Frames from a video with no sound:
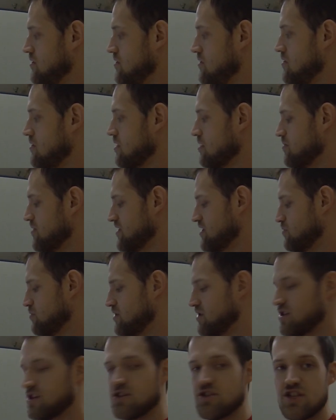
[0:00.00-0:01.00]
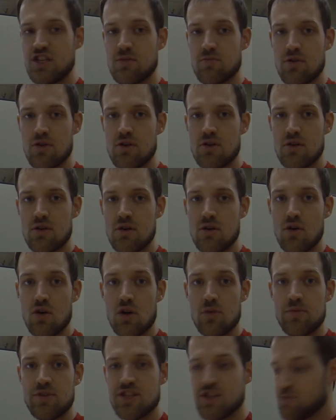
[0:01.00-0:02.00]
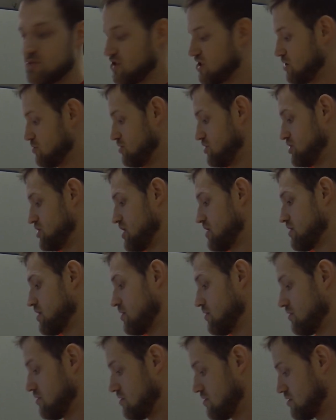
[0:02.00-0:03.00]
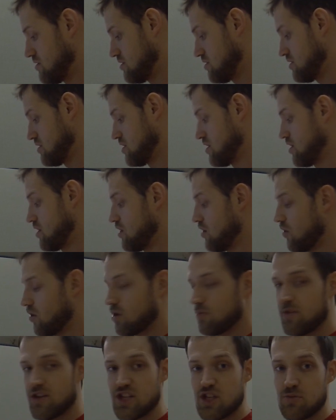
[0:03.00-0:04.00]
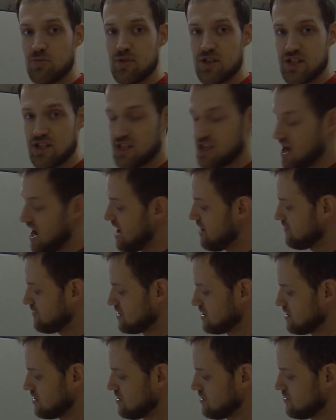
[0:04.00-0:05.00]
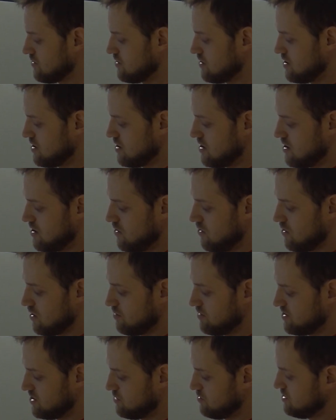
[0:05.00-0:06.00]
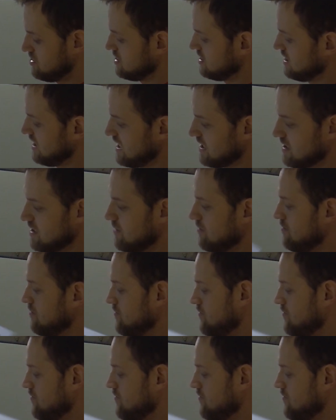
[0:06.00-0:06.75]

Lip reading: or a Mitsubishi Jeep, or a Mitsubishi Pajero, or a Mitsubishi FDO, or a Mitsubishi Legnum,